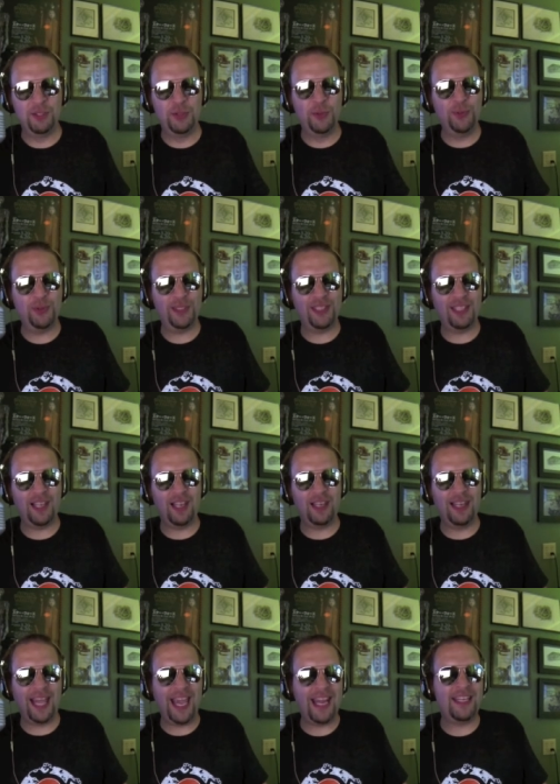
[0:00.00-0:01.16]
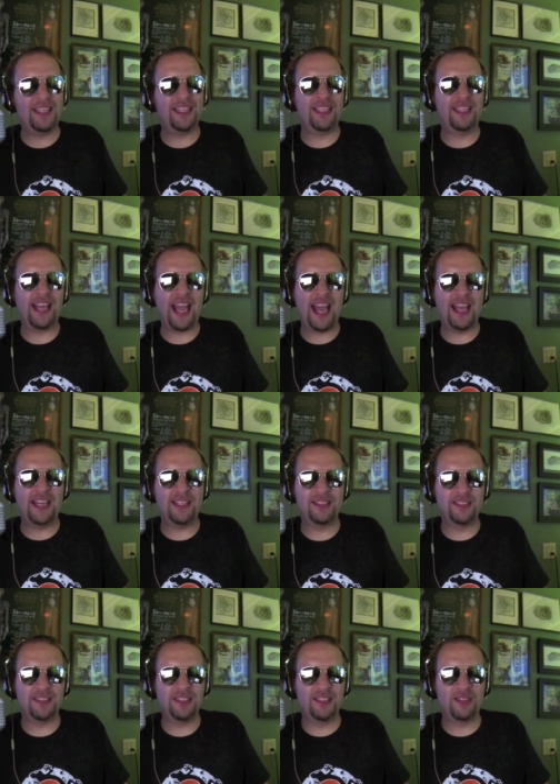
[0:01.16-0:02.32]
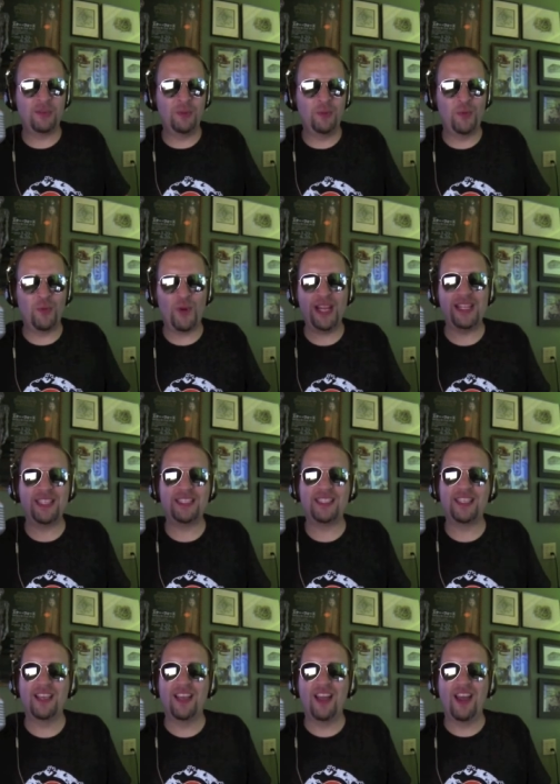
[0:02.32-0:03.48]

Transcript: you landed and raced